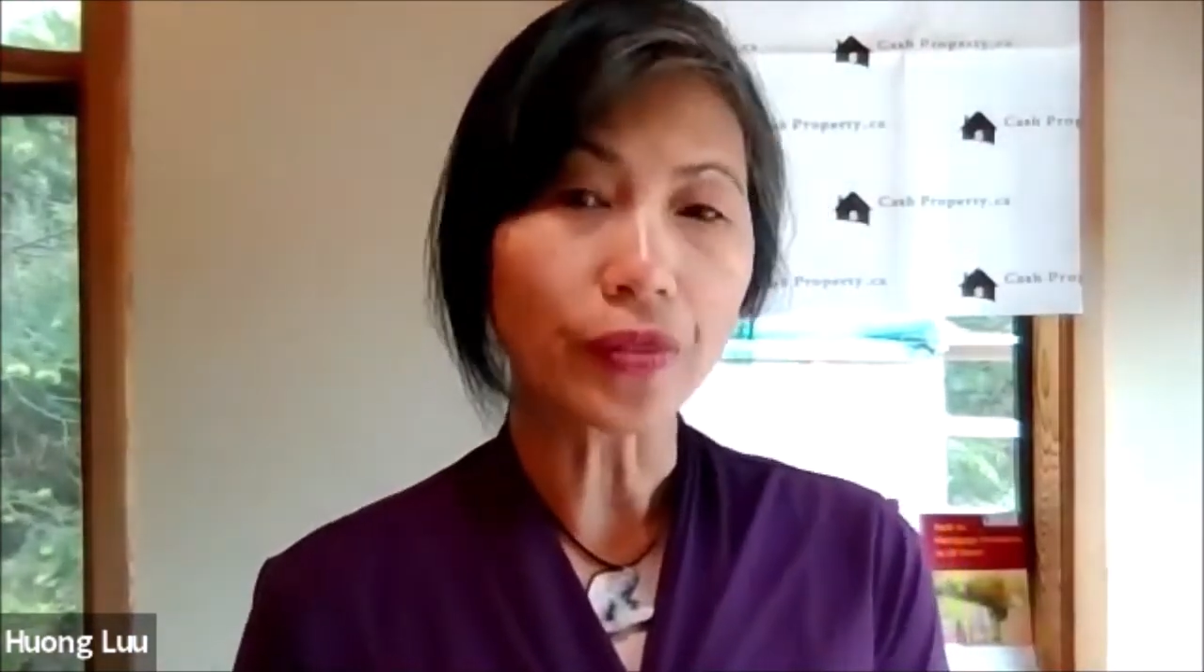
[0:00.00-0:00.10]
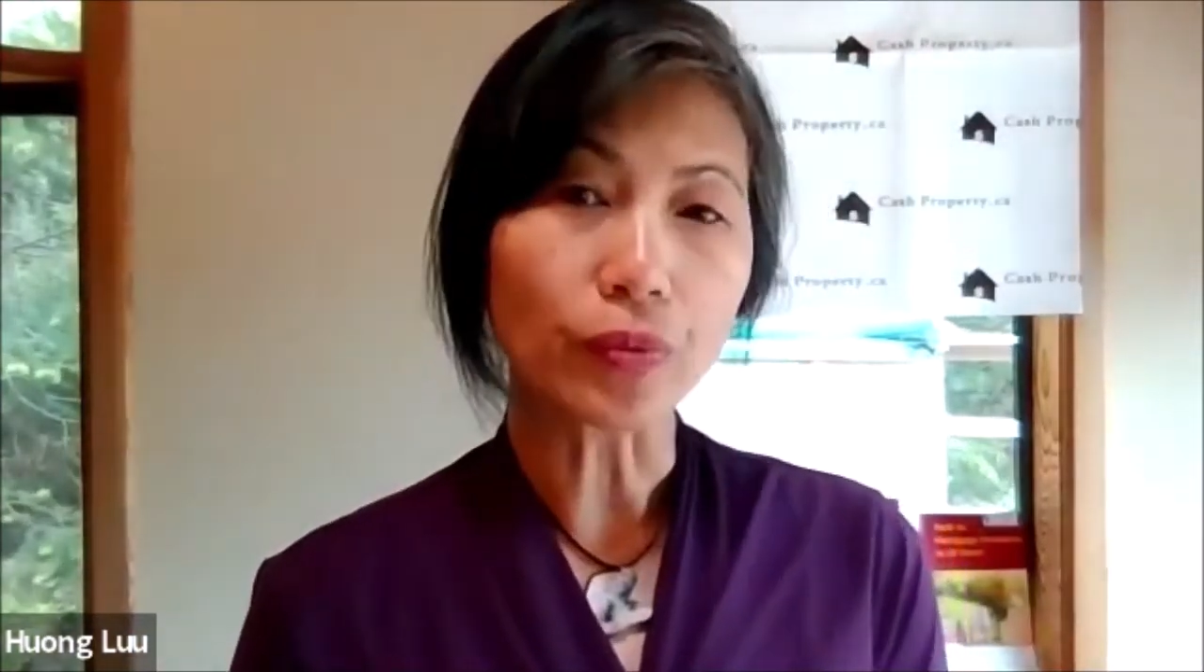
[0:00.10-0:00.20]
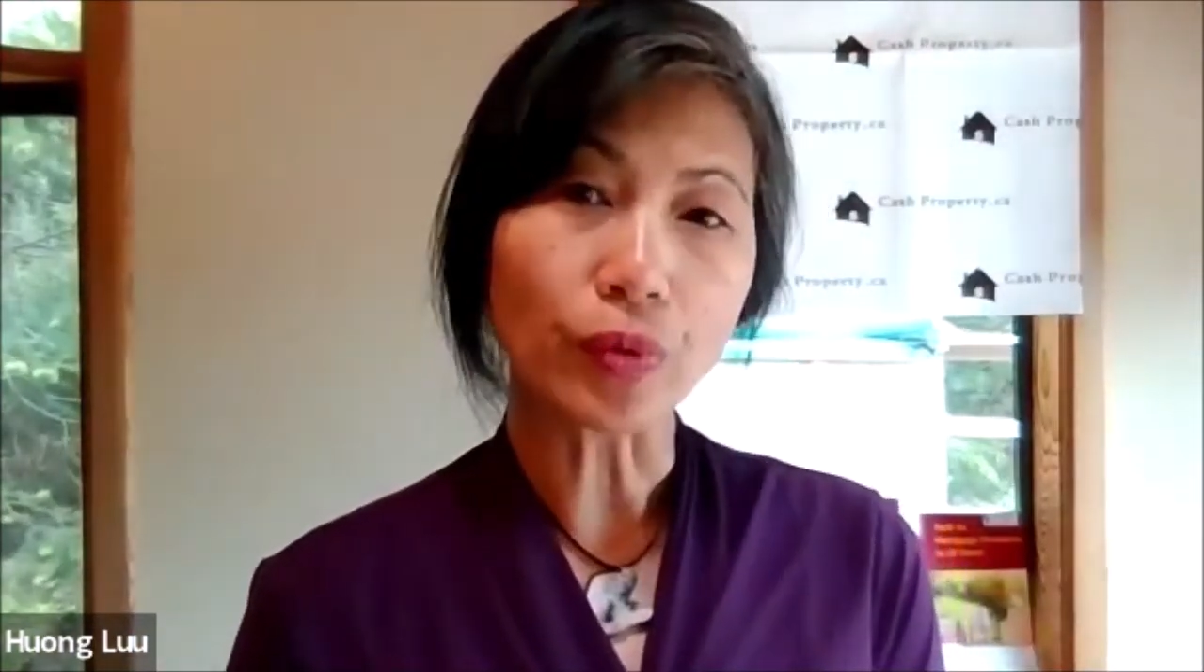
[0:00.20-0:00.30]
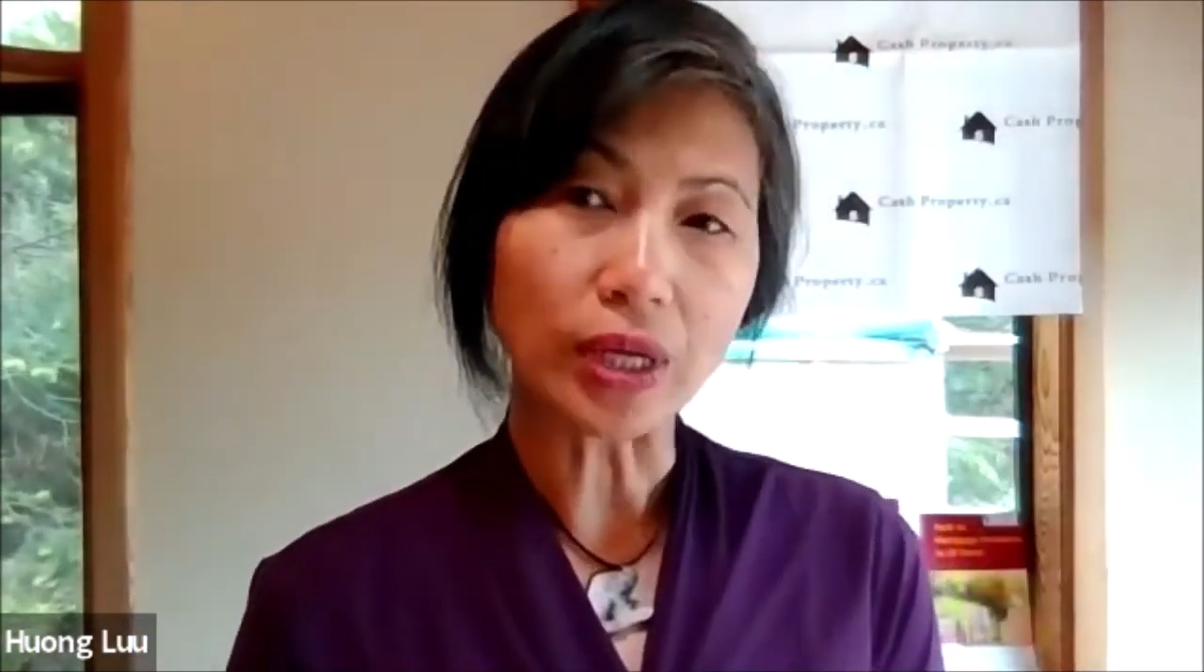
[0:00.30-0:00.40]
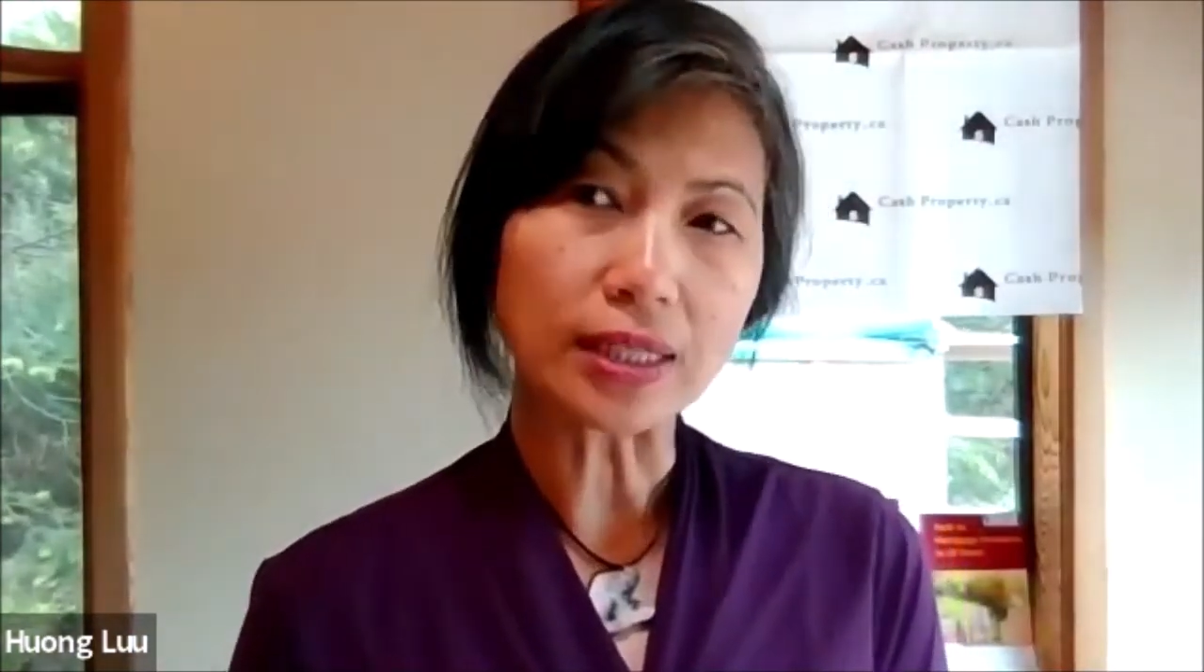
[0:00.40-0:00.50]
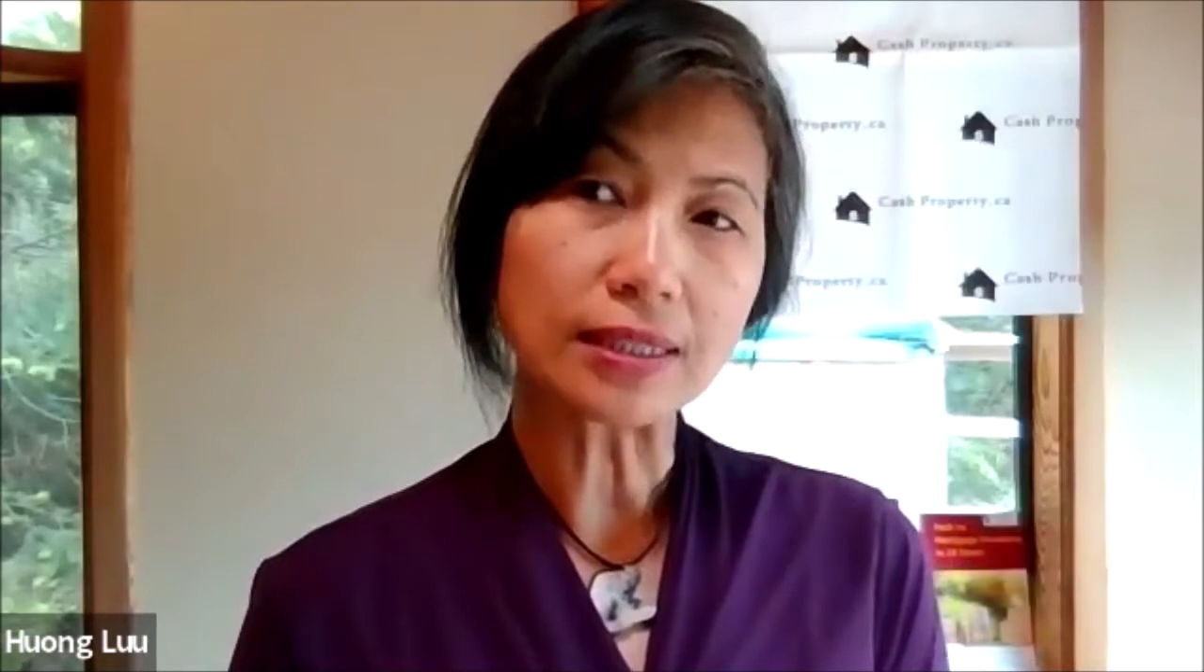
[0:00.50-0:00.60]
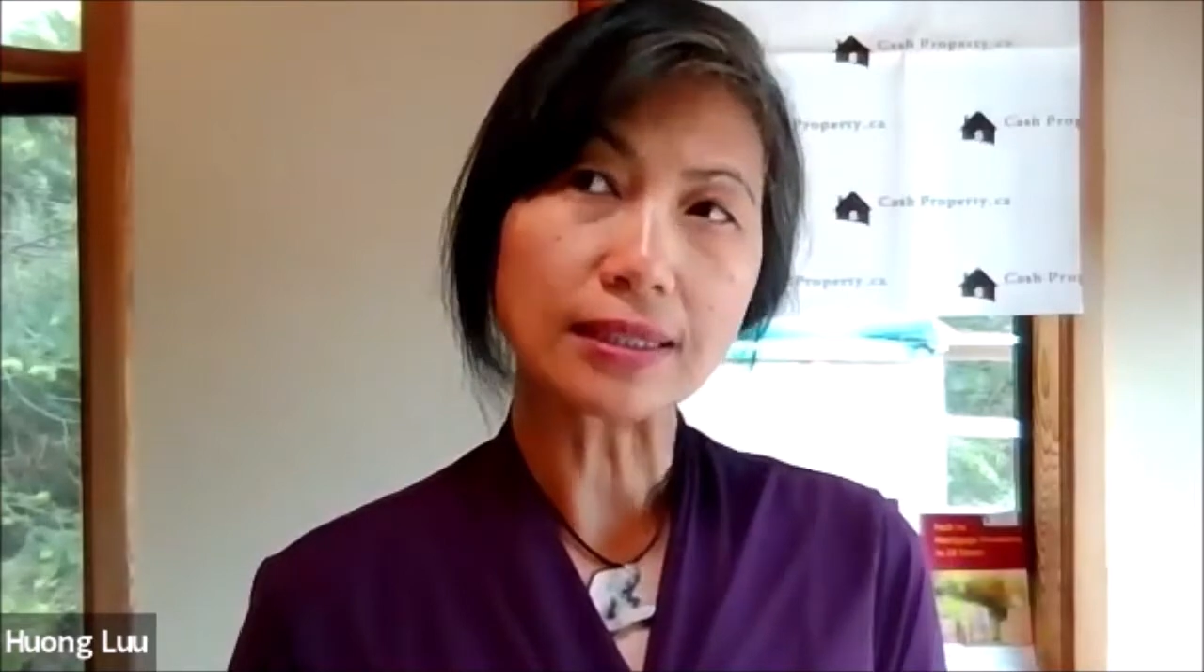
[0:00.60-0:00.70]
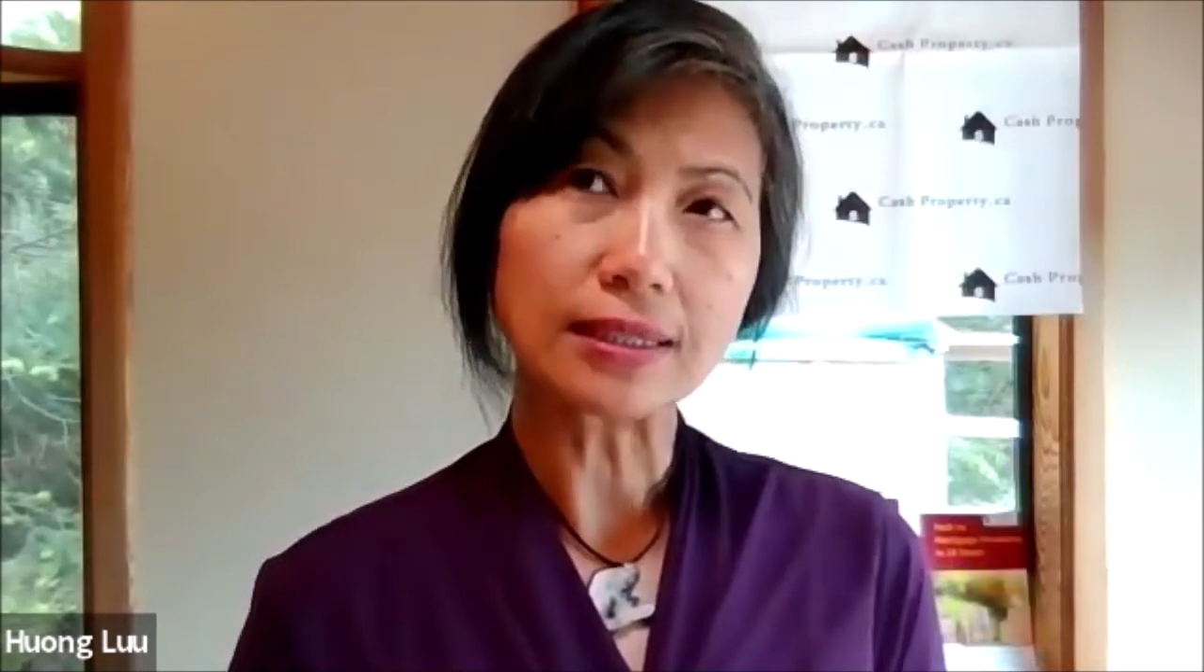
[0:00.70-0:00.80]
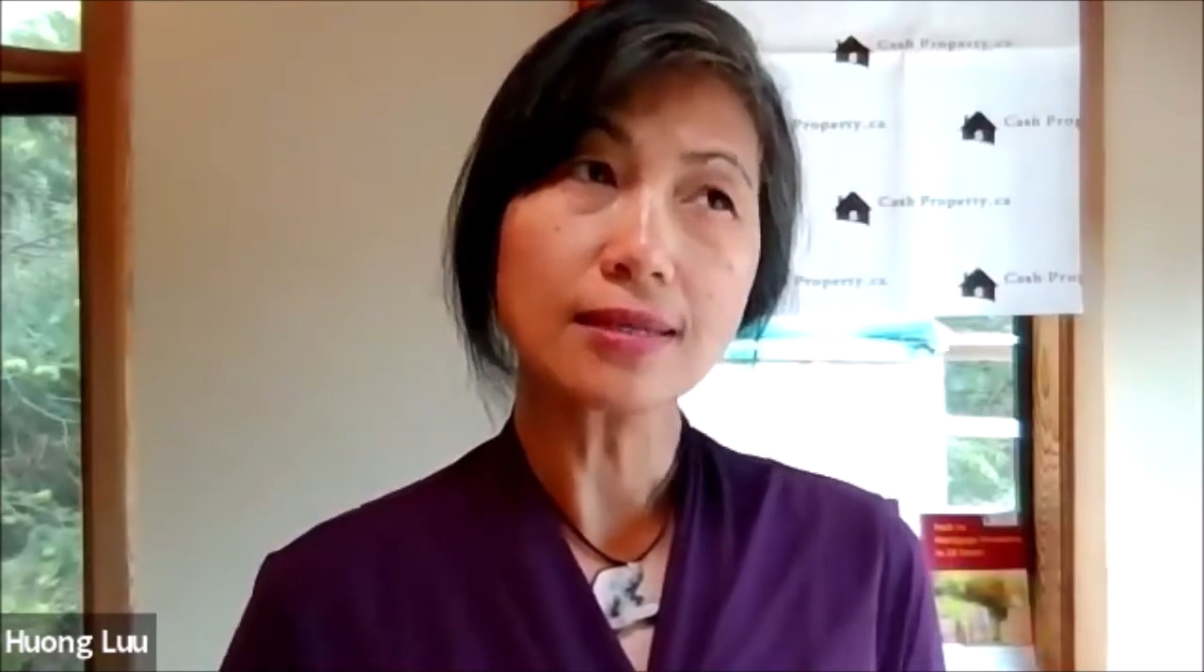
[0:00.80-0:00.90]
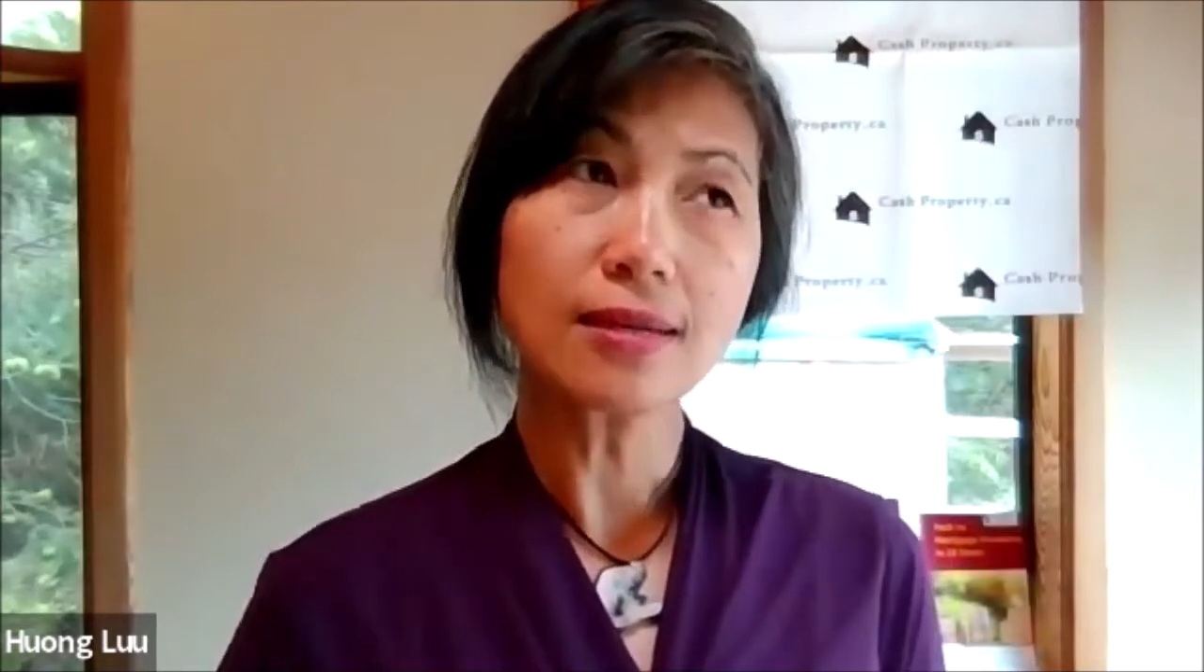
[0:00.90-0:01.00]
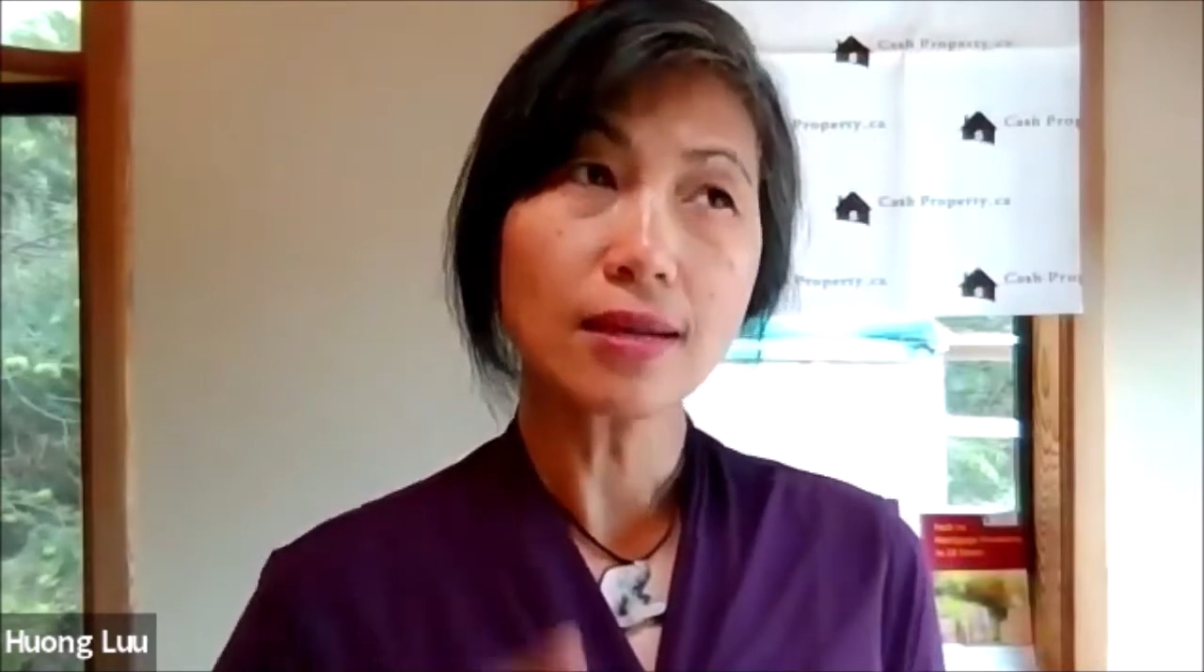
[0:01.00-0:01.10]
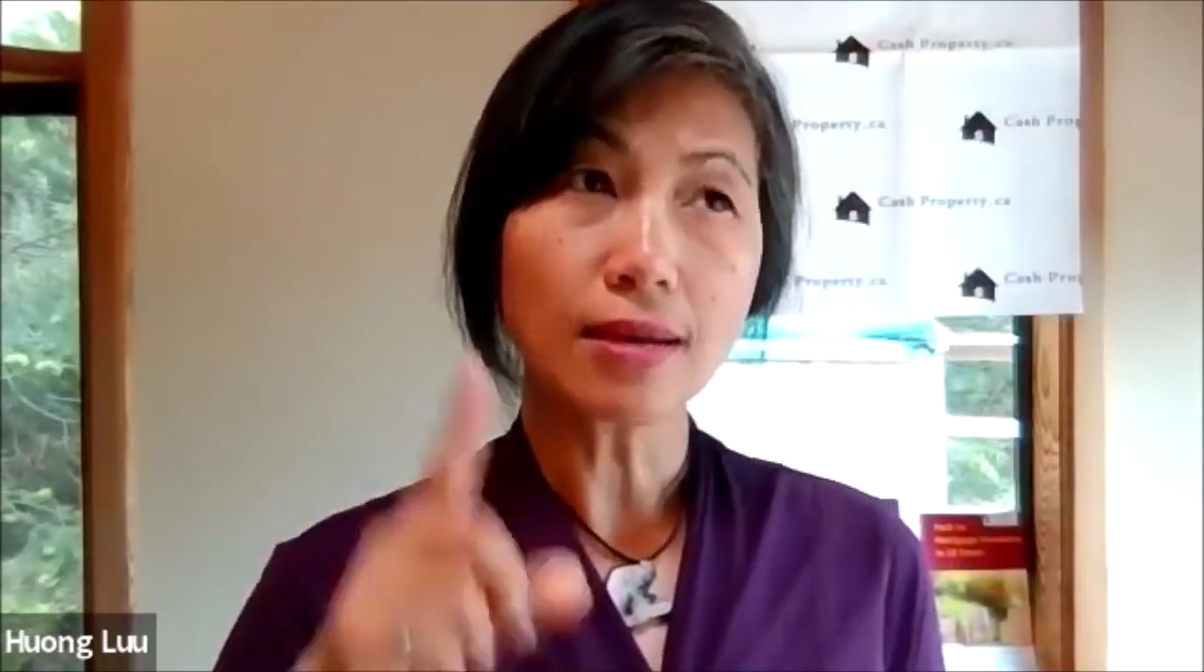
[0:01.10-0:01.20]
the reason,